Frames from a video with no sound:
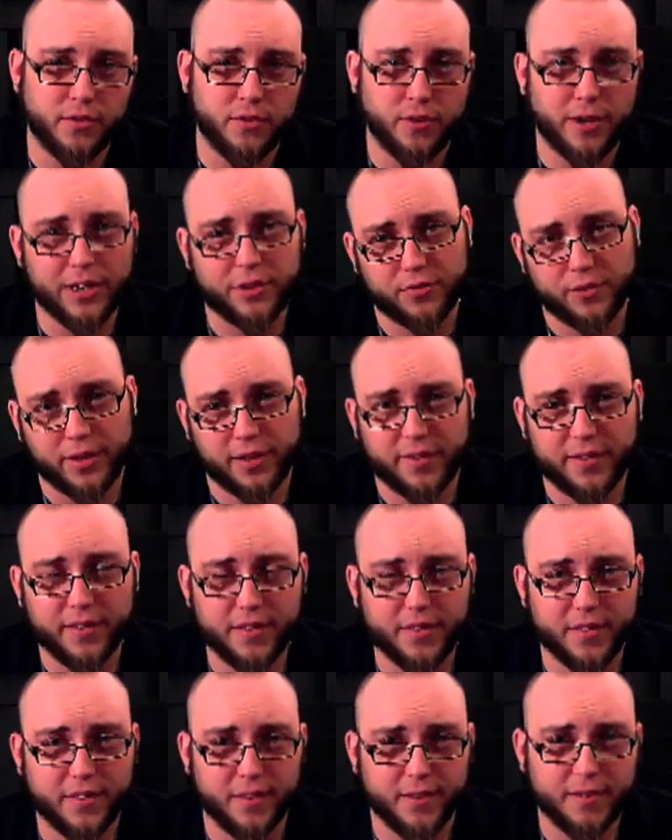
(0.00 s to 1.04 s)
directory
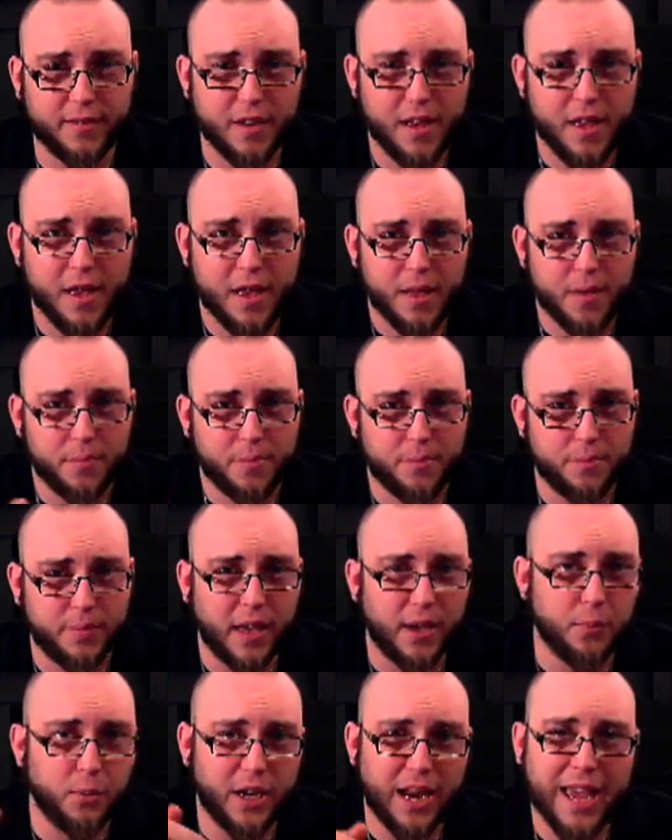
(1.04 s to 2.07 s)
assistance,
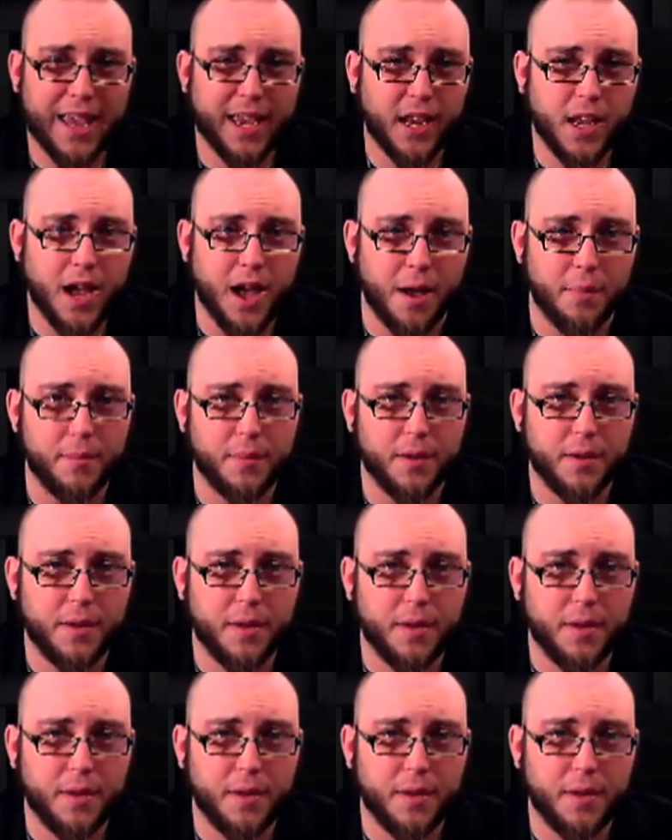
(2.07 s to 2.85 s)
they would hang up.